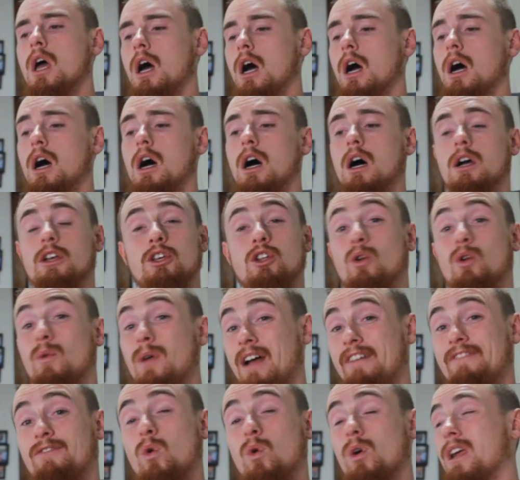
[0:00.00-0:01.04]
uh, you know, we
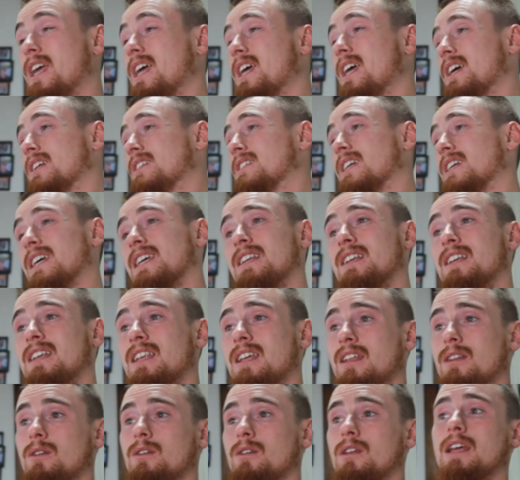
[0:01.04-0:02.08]
have four kids, and,
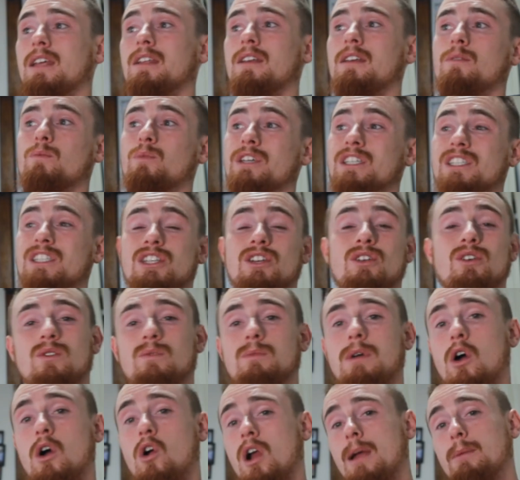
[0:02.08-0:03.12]
and, and we
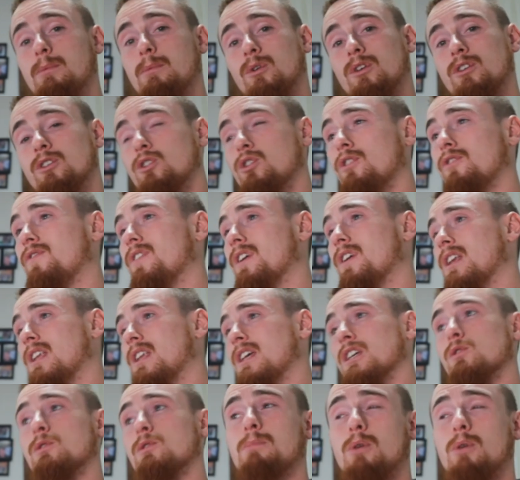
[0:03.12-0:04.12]
still are able to do fitness.